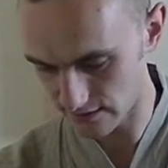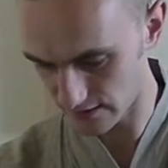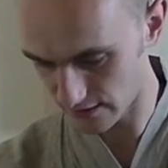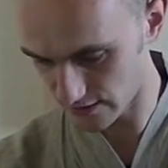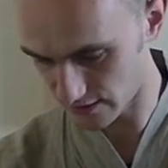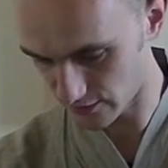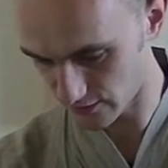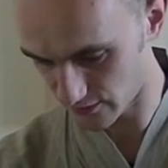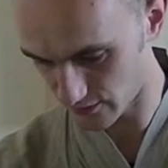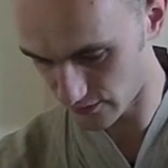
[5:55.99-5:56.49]

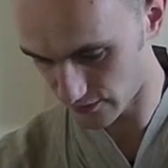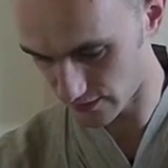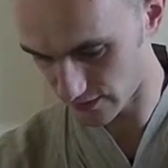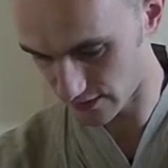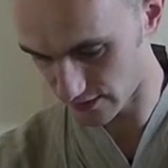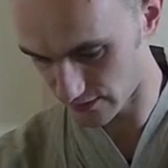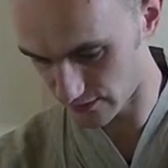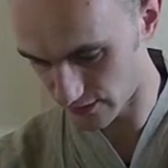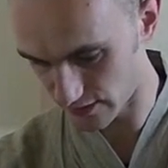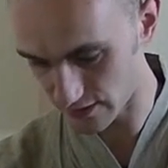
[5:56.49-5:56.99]
And you pour in
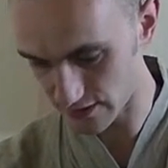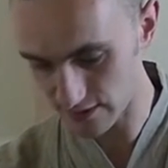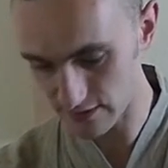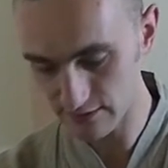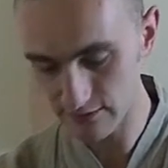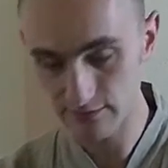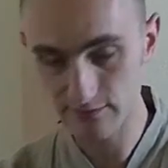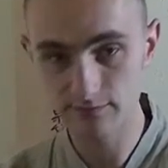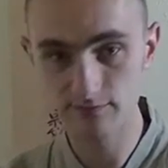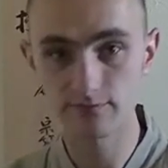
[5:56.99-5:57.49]
the water,
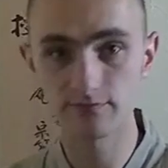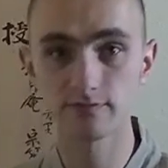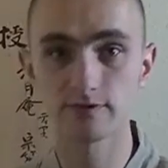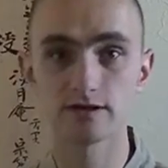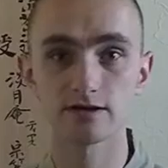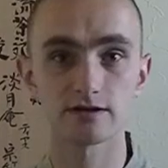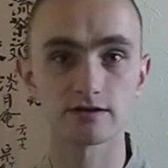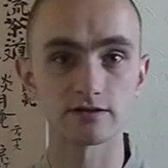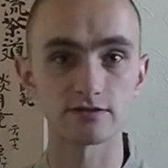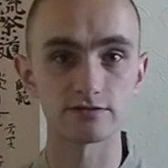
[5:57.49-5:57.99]

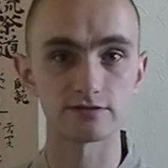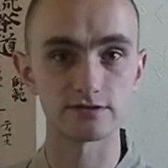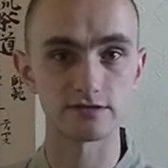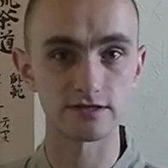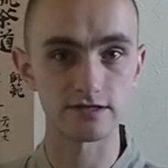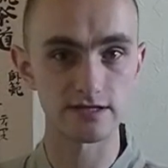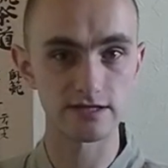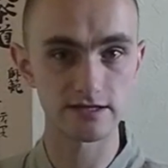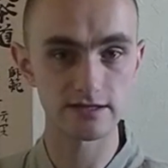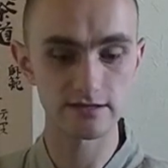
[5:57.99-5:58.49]
close the
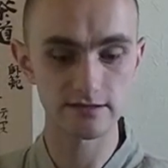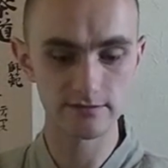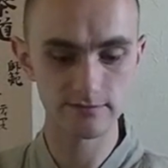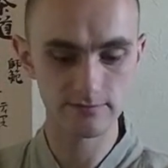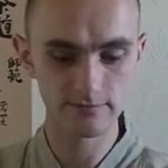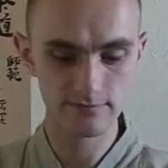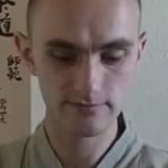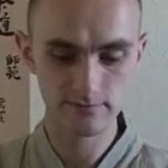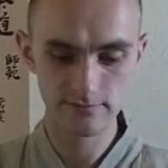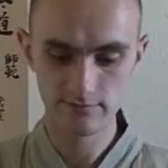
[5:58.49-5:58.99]
lid,
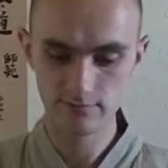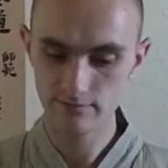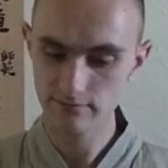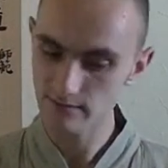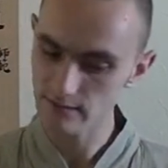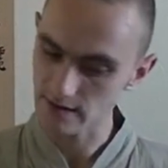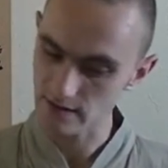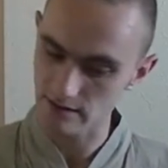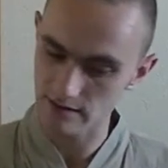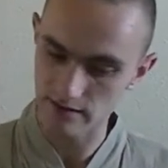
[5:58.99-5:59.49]

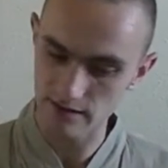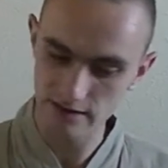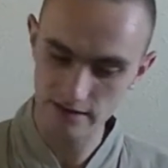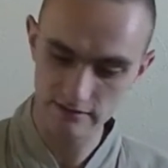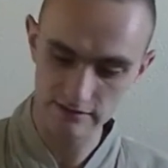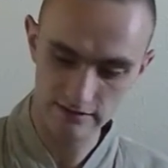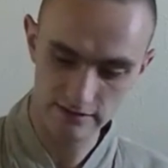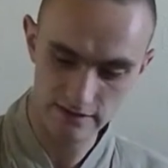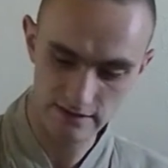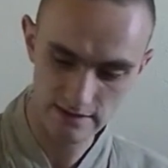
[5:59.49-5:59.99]
not
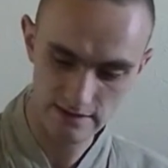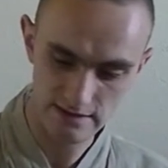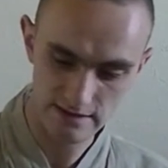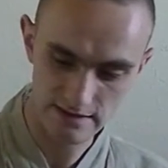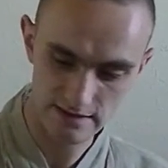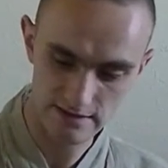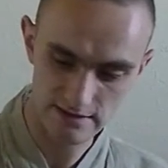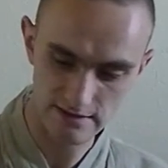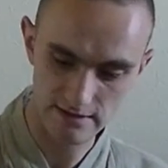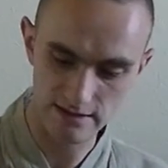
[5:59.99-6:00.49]
even 10
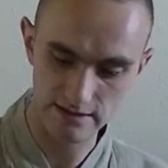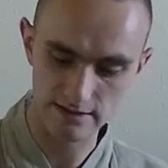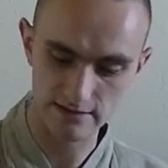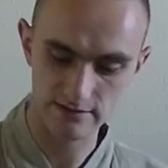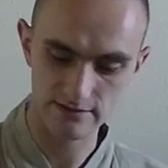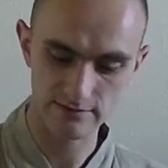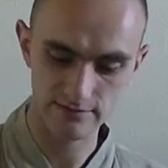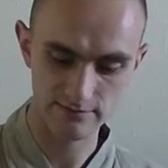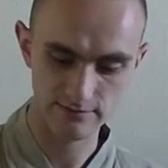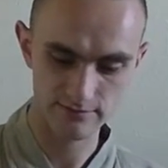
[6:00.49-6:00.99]
seconds later,
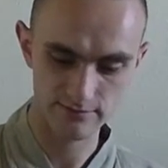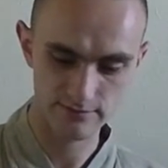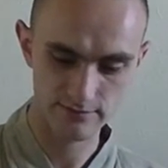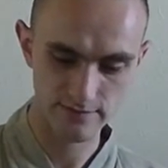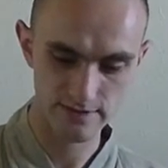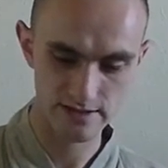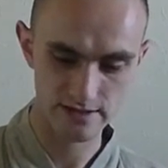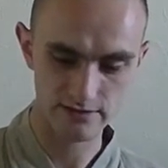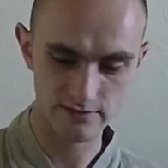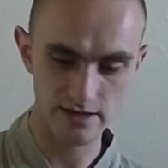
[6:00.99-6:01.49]

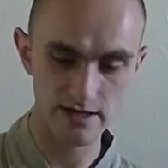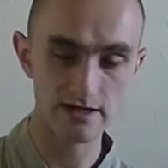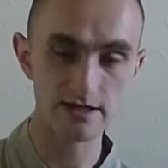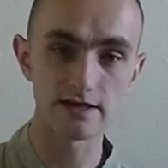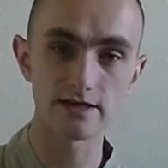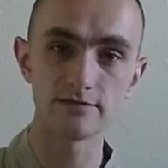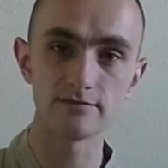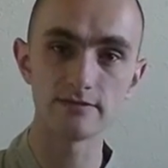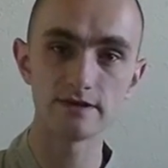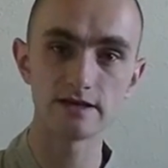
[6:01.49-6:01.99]
quite
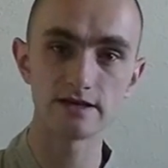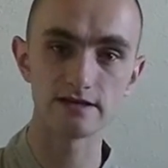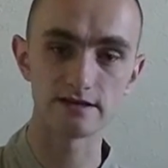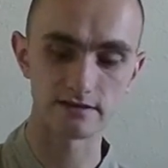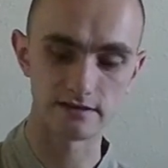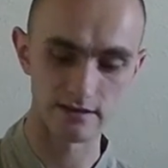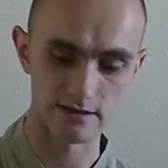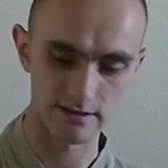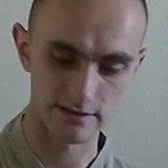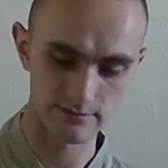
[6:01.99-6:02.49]

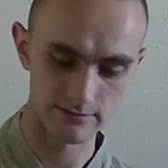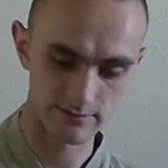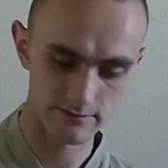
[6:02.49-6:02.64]
immediately